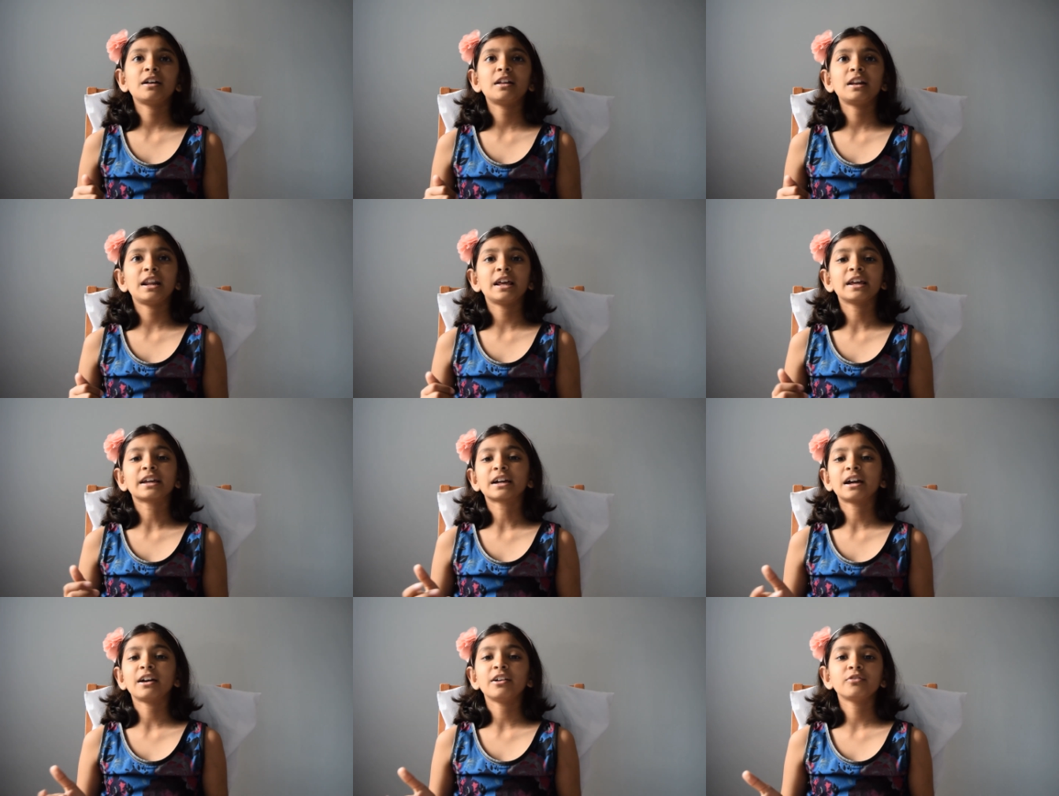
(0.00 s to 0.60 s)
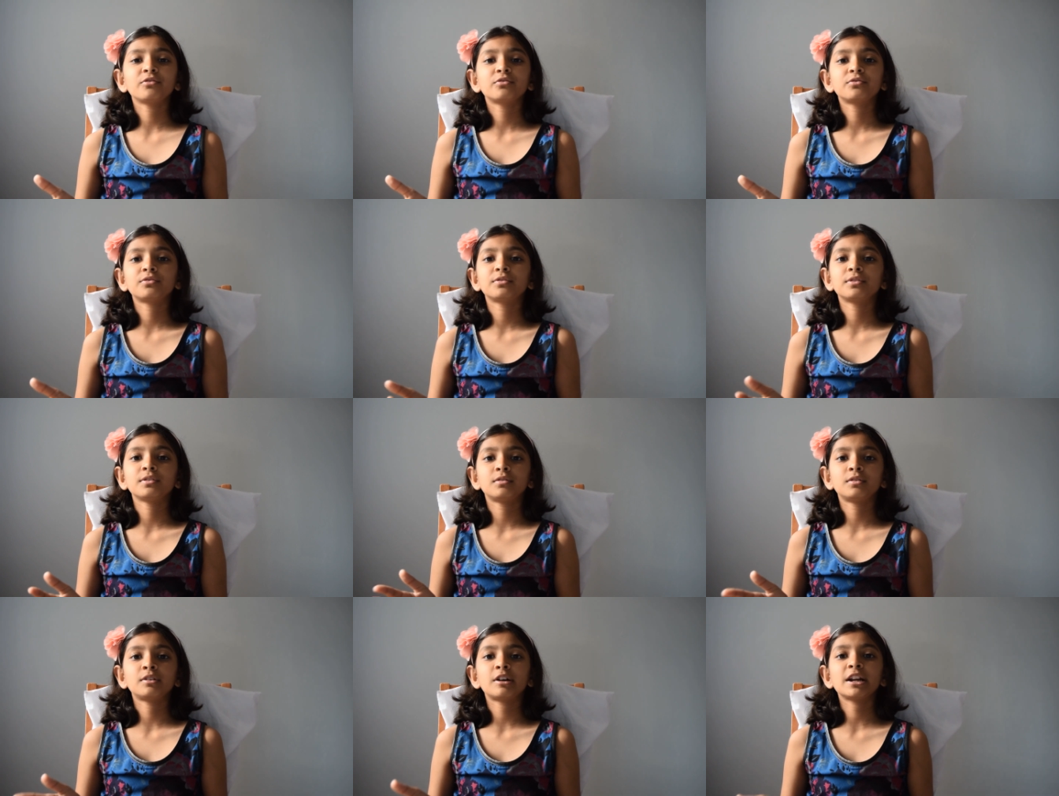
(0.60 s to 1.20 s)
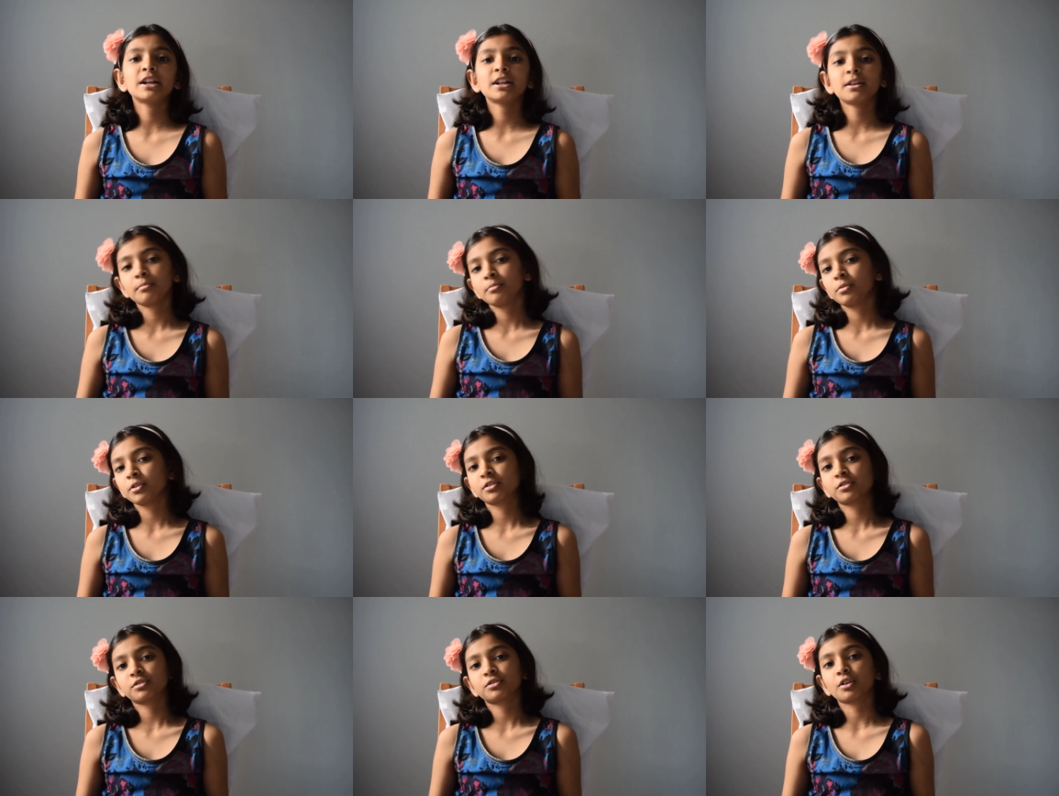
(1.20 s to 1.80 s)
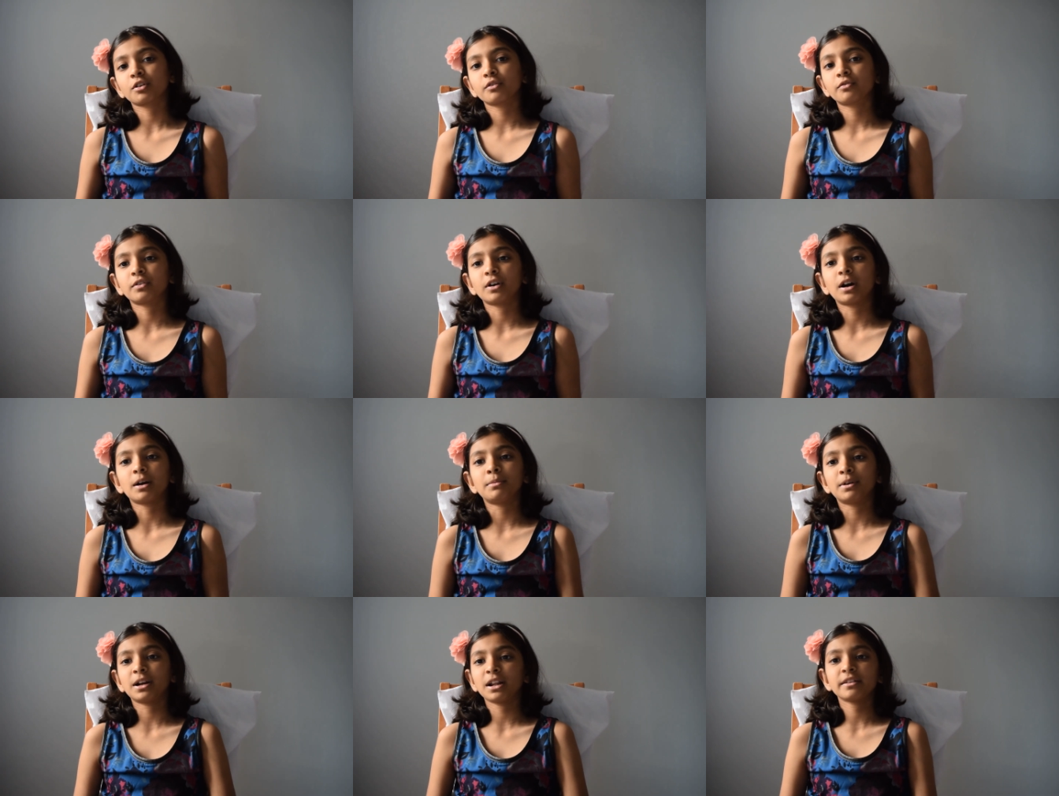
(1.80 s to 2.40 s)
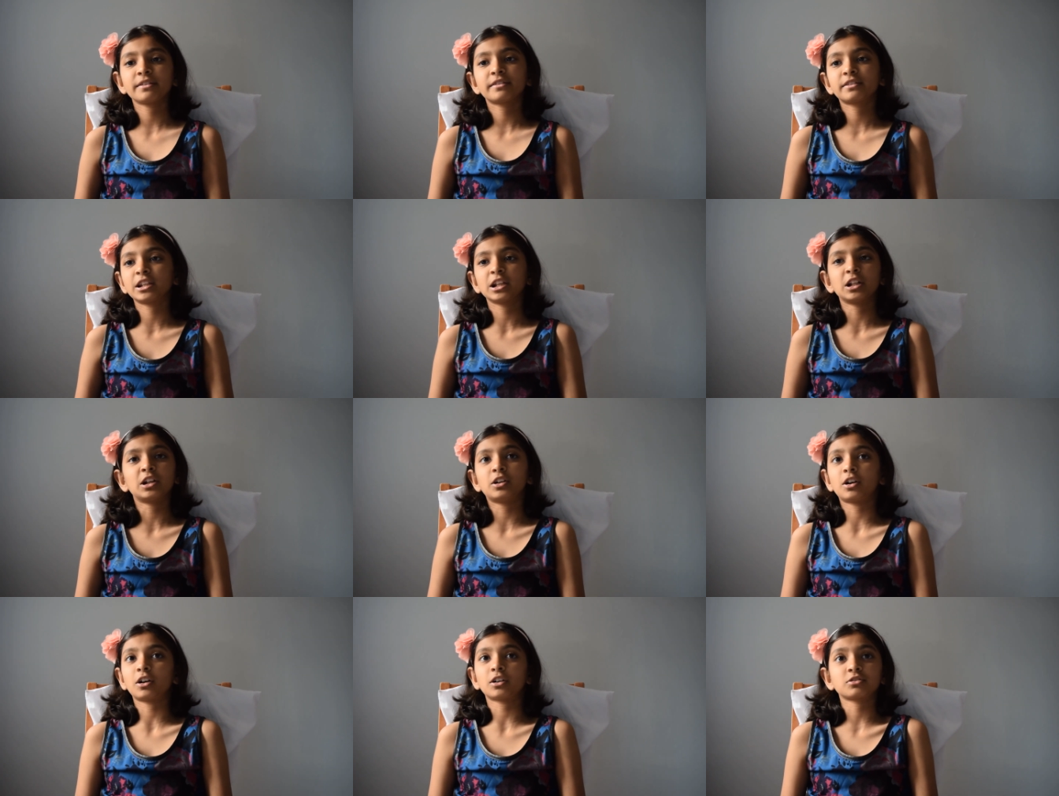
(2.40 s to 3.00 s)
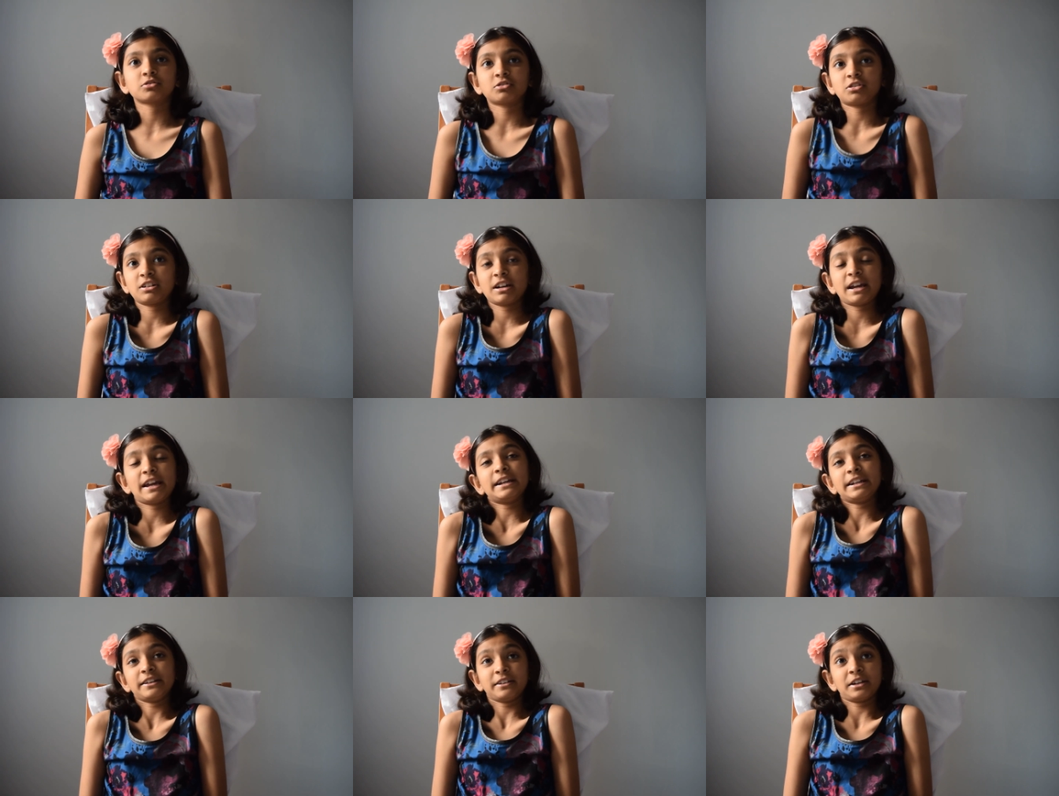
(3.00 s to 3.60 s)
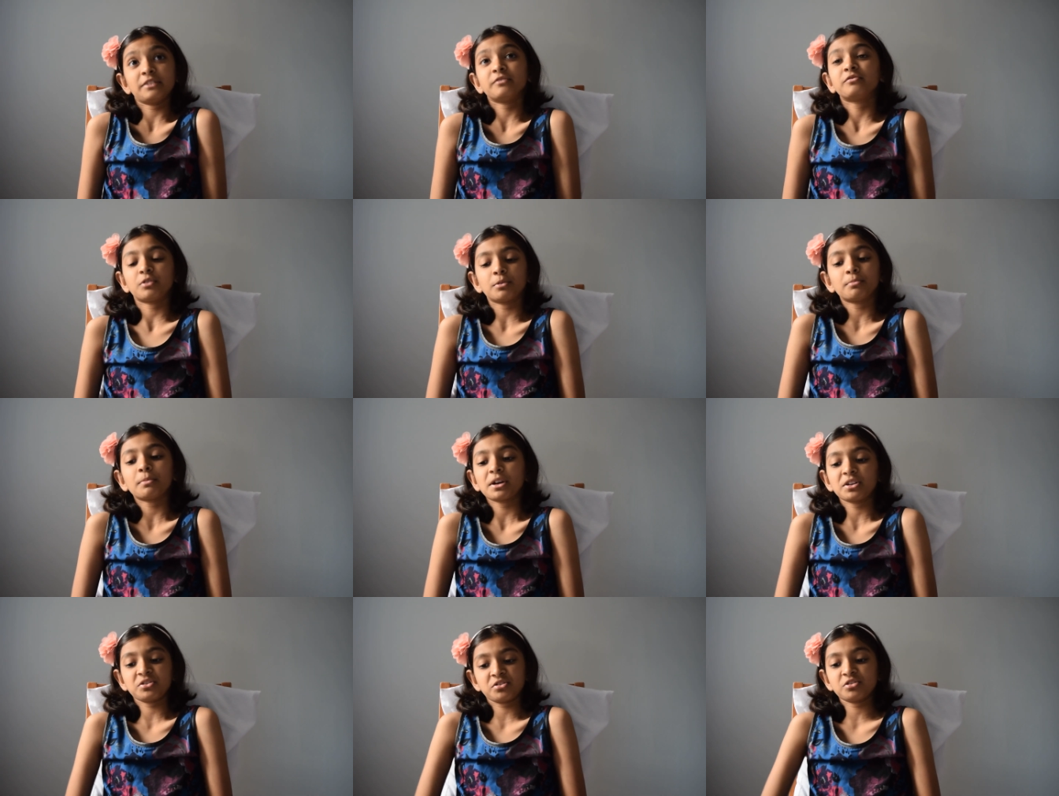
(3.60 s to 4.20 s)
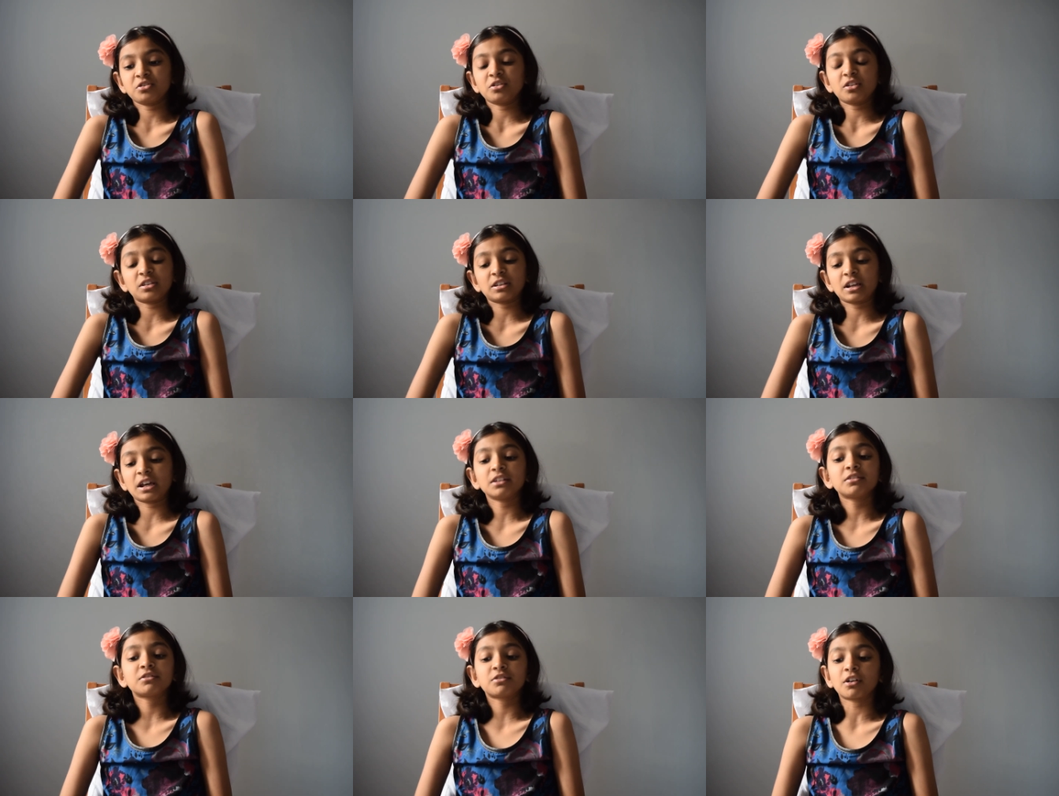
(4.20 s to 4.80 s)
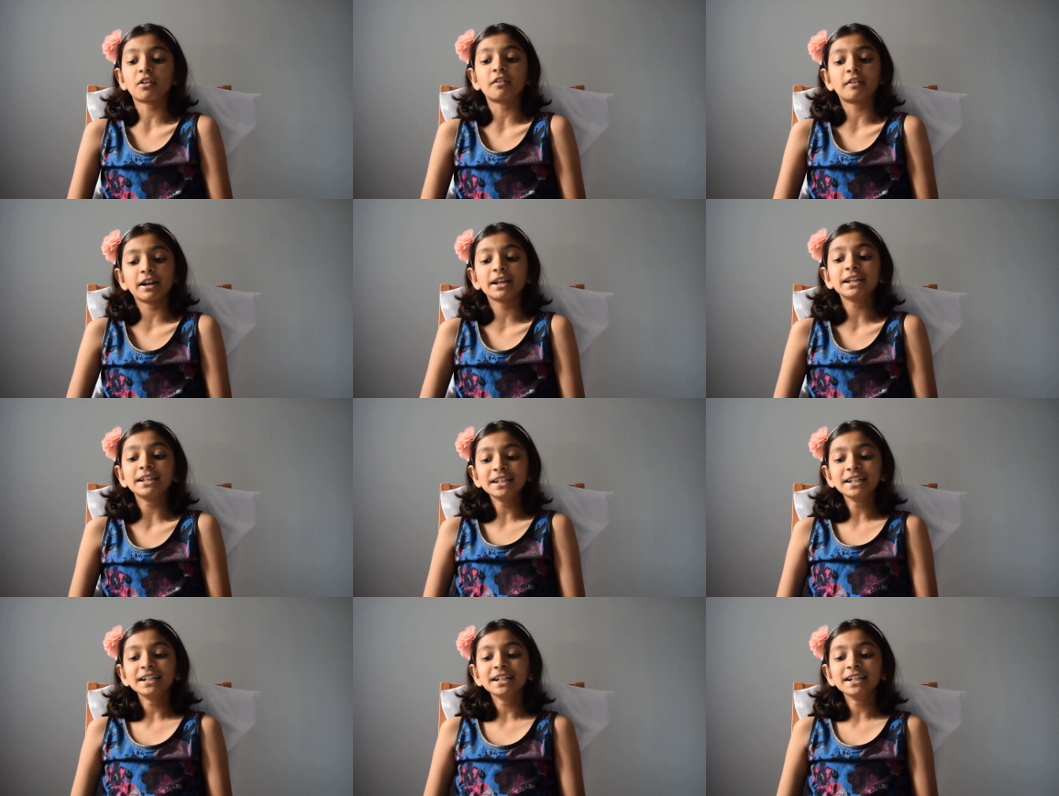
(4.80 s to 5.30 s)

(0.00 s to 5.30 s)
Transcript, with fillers: Like I've read in books so far, but I still not got any information on that. Sorry.